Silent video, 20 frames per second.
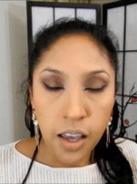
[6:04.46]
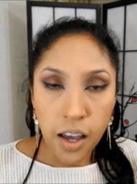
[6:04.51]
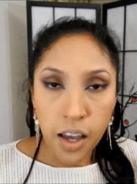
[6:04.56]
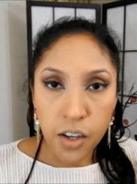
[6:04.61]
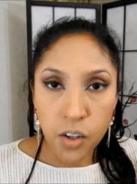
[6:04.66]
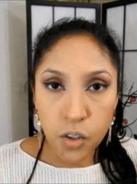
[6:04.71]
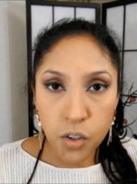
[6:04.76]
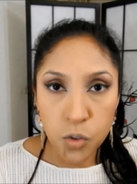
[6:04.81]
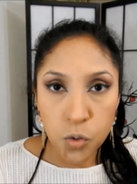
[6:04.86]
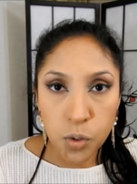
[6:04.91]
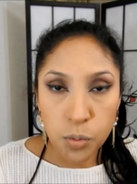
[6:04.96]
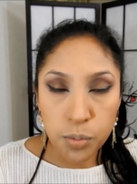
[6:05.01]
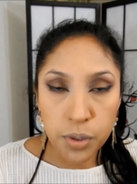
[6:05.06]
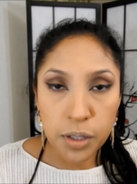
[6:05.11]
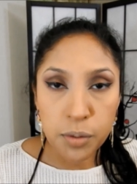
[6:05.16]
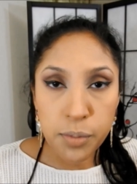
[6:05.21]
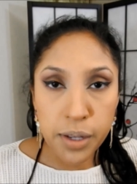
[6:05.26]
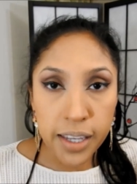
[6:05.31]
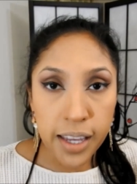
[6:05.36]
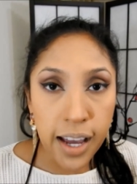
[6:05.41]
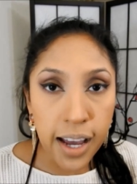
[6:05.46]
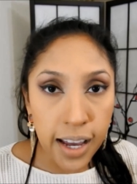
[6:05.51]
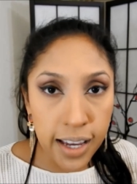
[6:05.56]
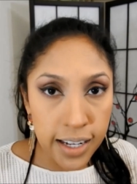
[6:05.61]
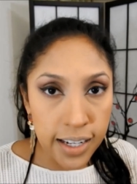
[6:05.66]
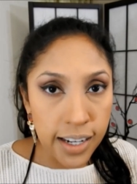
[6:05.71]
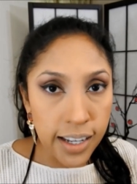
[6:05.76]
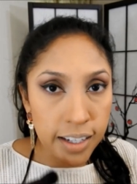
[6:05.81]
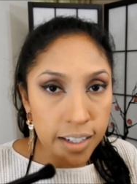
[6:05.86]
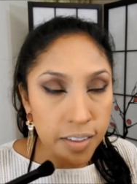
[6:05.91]
I'm going to apply my
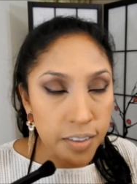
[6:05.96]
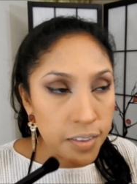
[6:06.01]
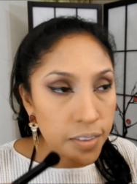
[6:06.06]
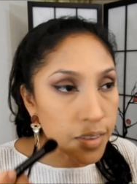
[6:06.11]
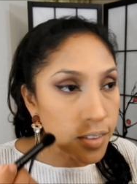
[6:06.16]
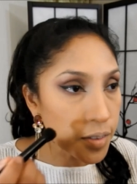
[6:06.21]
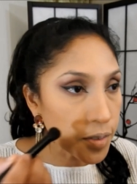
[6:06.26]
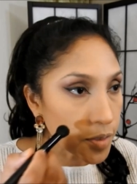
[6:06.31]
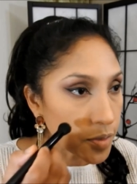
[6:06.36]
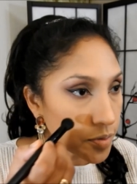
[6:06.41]
highlighter.